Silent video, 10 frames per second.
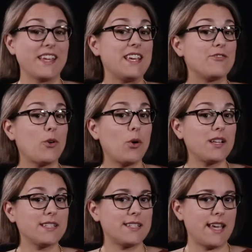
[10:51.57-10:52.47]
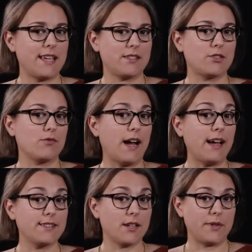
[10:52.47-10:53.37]
If all it takes to
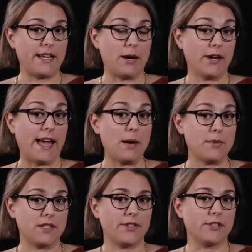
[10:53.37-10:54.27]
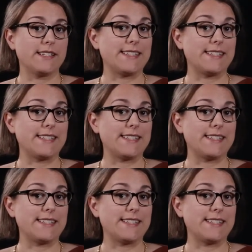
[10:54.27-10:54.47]
rise up in our atmosphere